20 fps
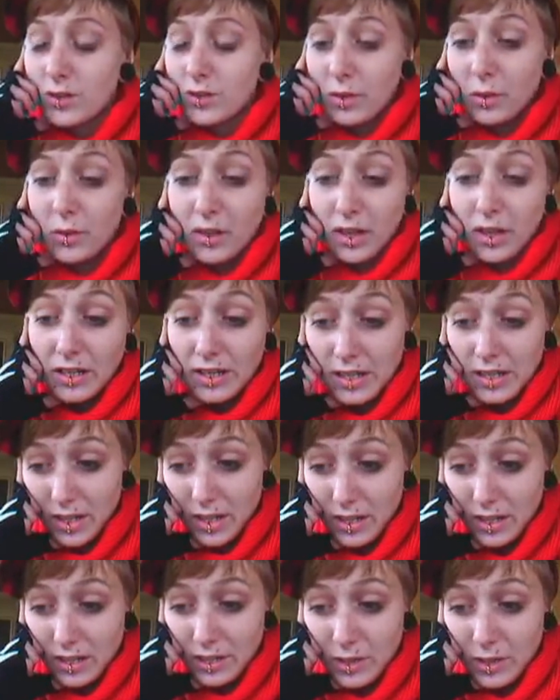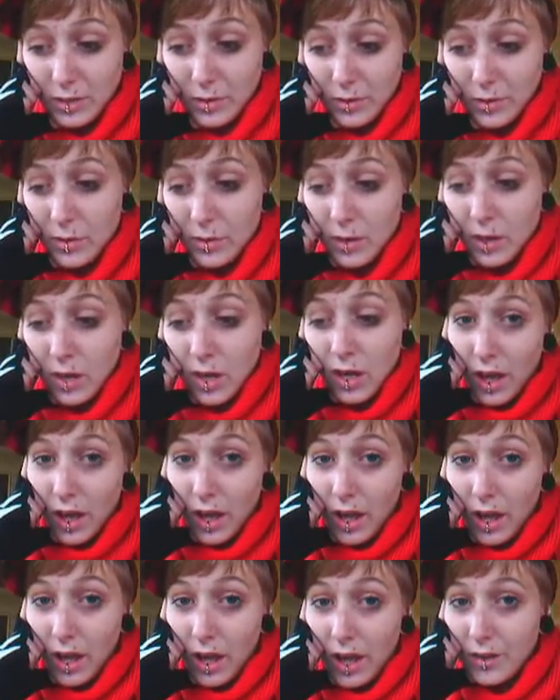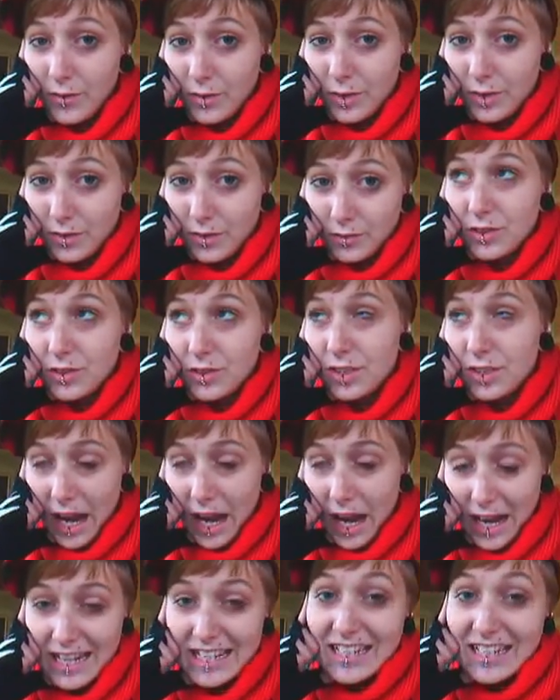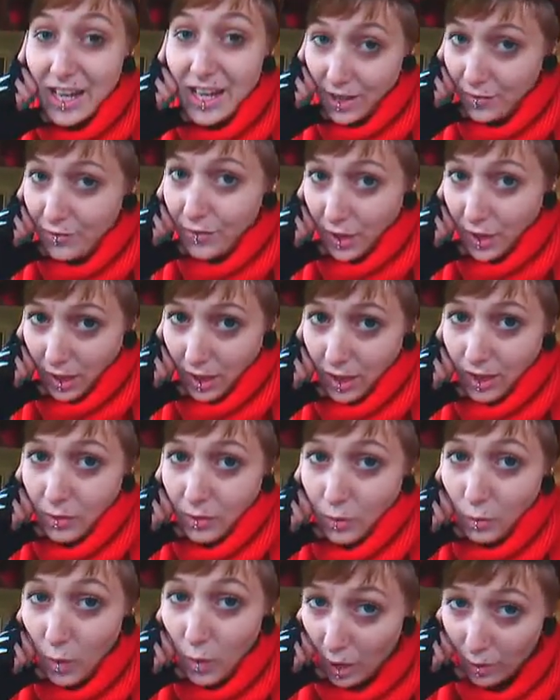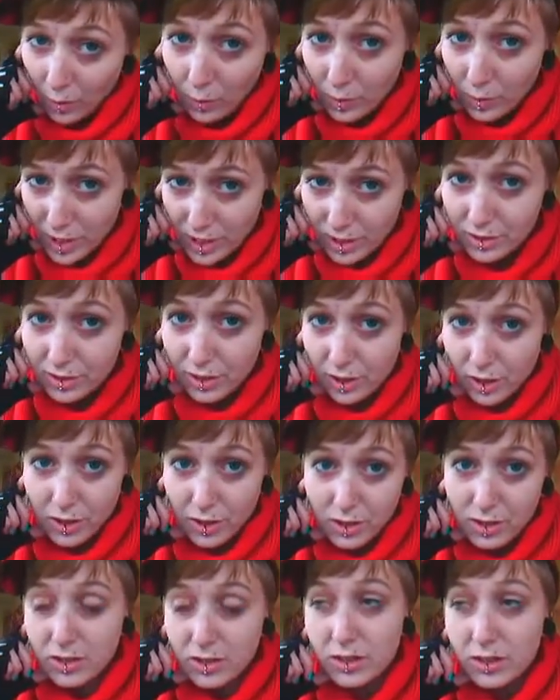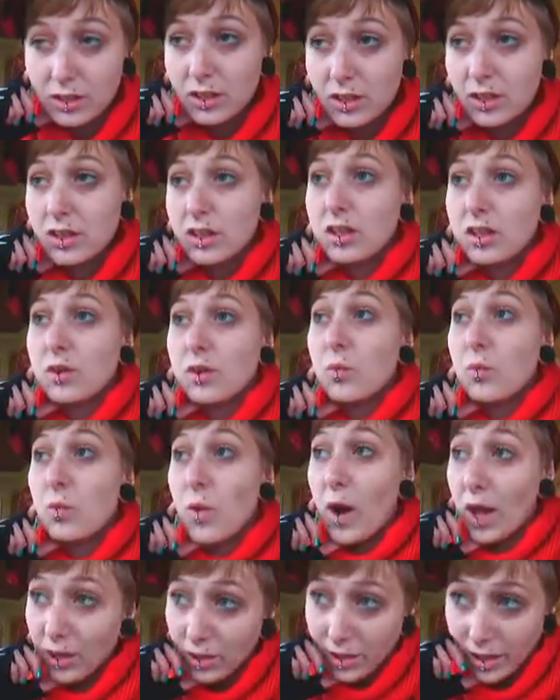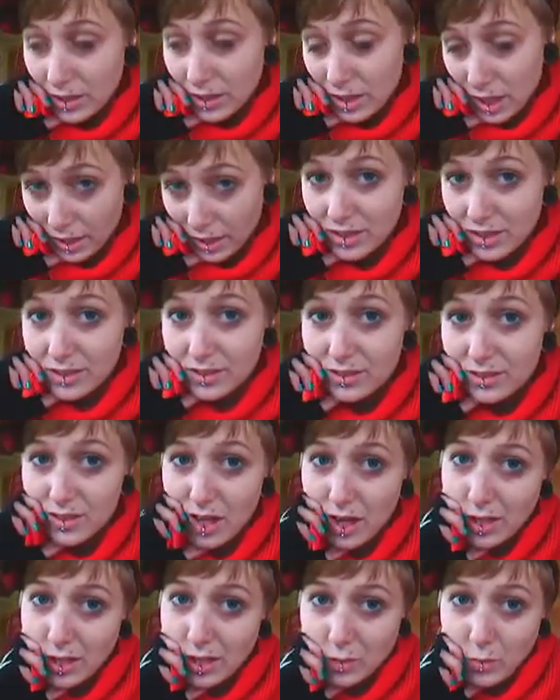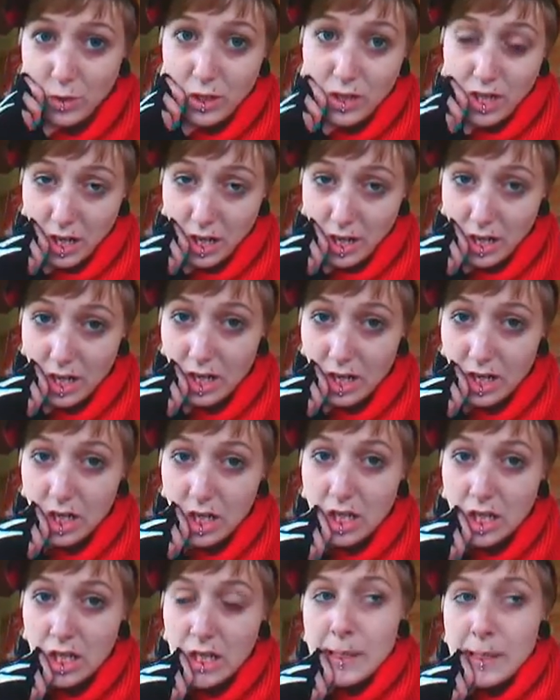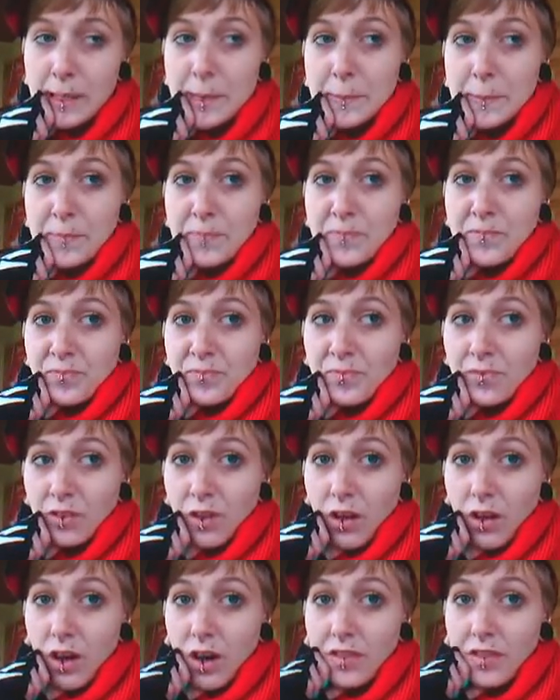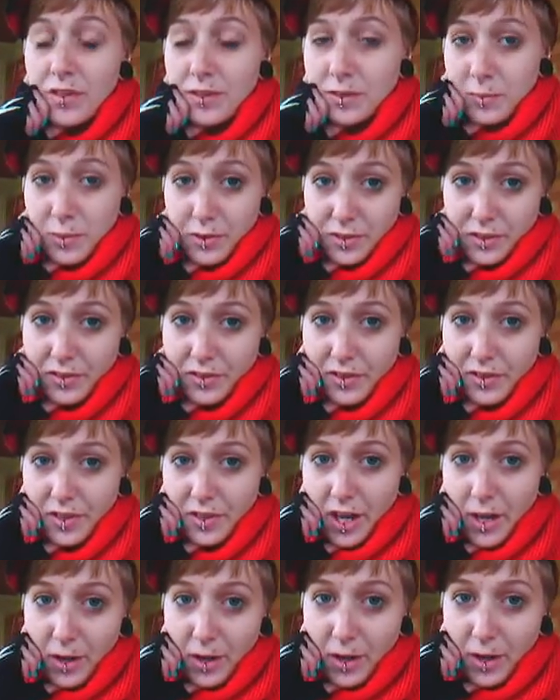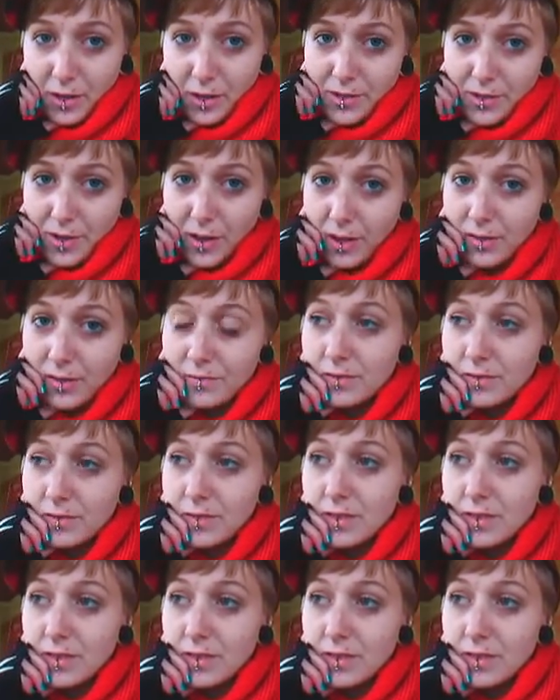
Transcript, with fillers: So in 1992, a lot of scientific, well-researched, well-conducted studies were done on this preservative thimerosal